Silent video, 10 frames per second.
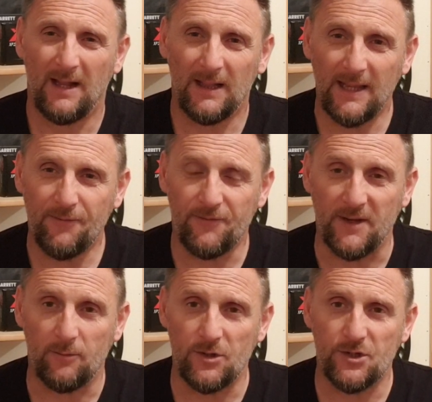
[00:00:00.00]

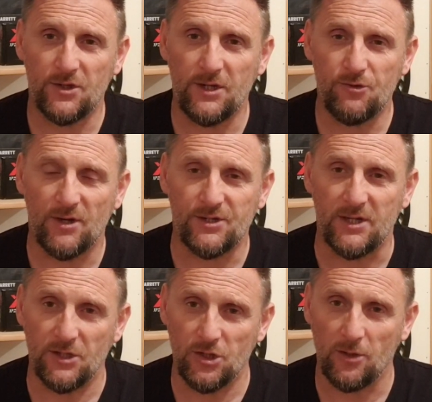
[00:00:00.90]
lifted, which is an
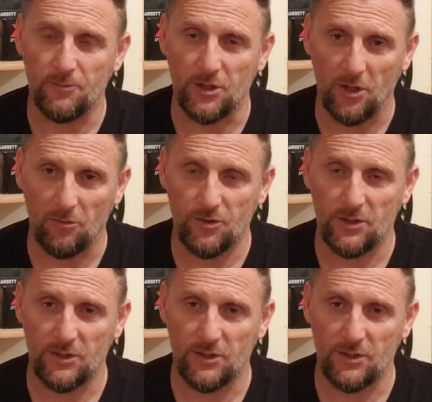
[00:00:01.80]
interesting term to use.